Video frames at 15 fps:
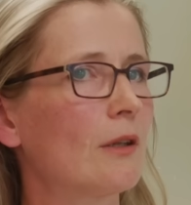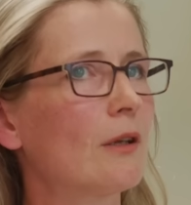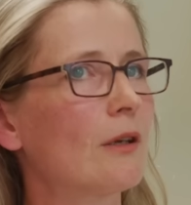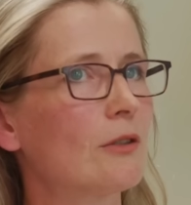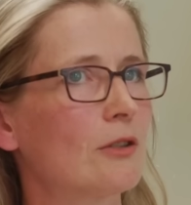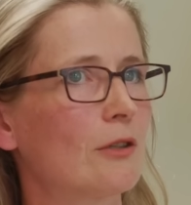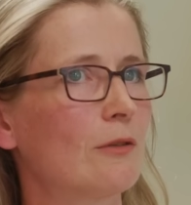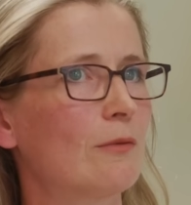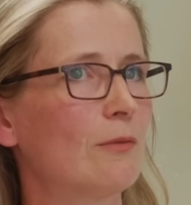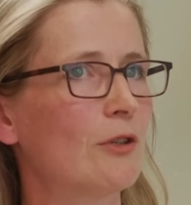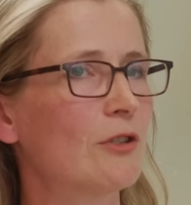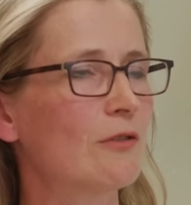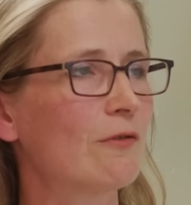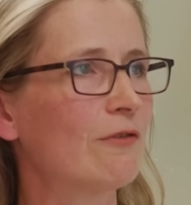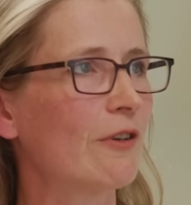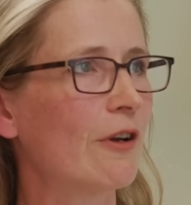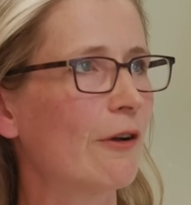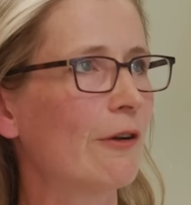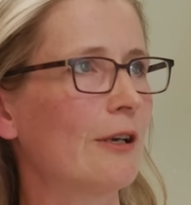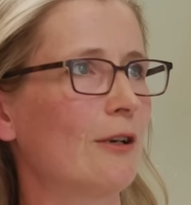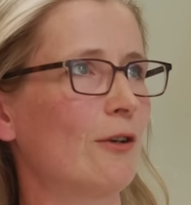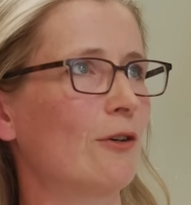There's a, there's a
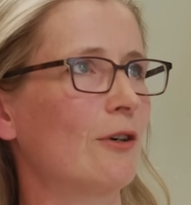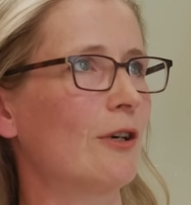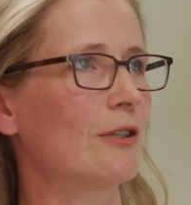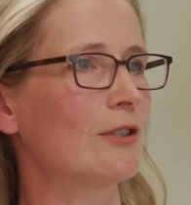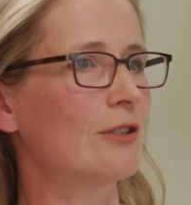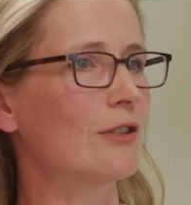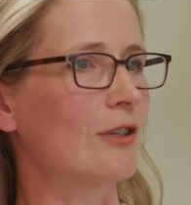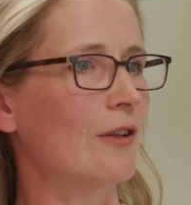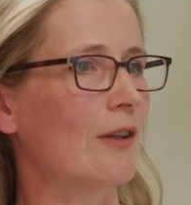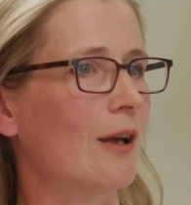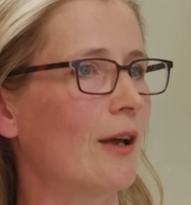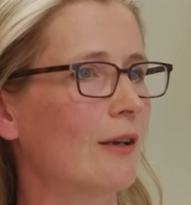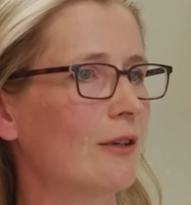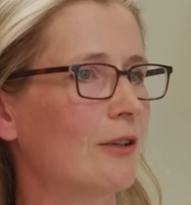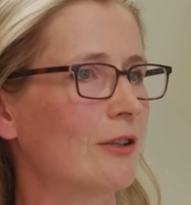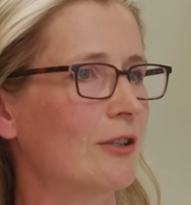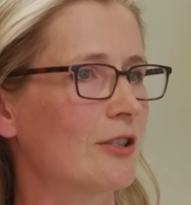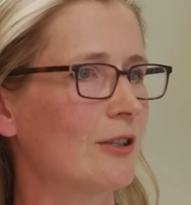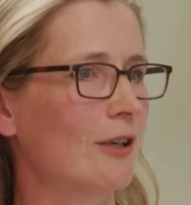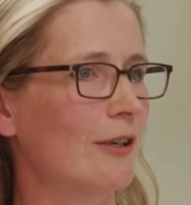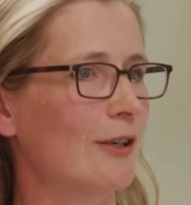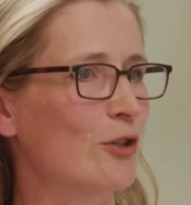very long answer to that and a
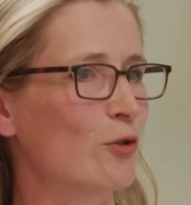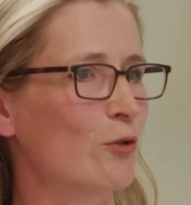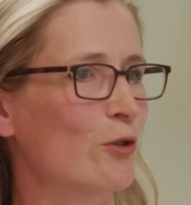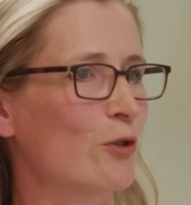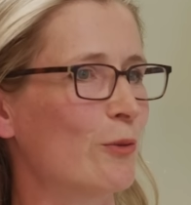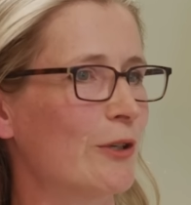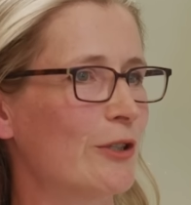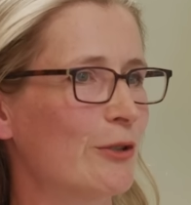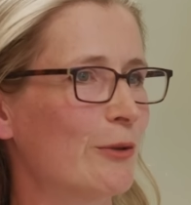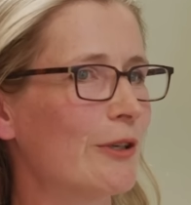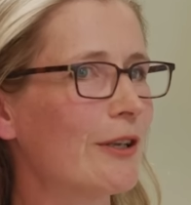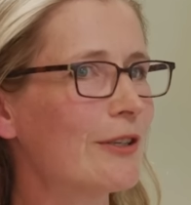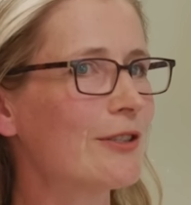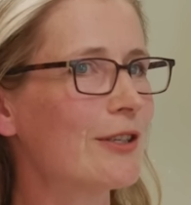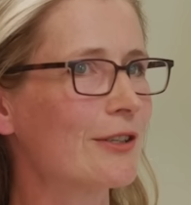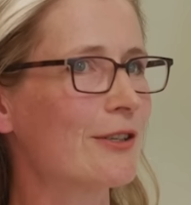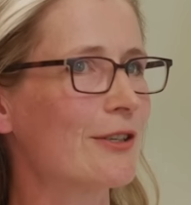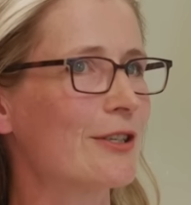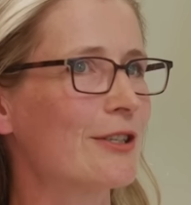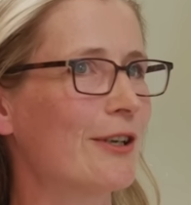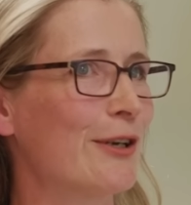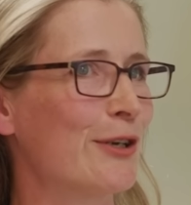slightly shorter one. So I'll stick to
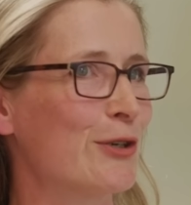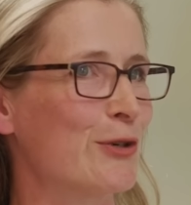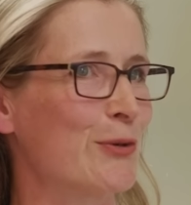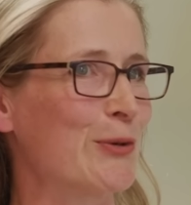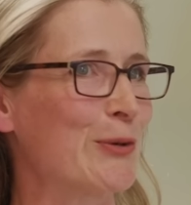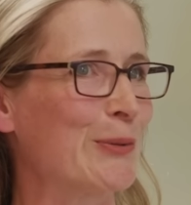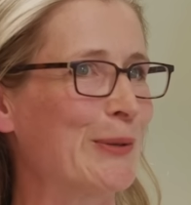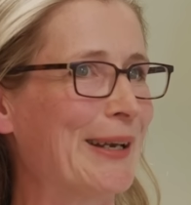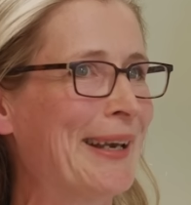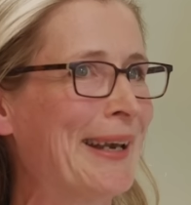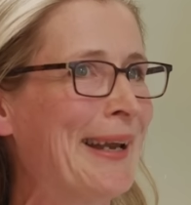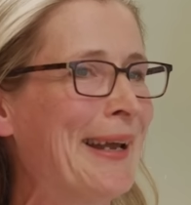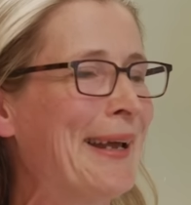the slightly shorter one.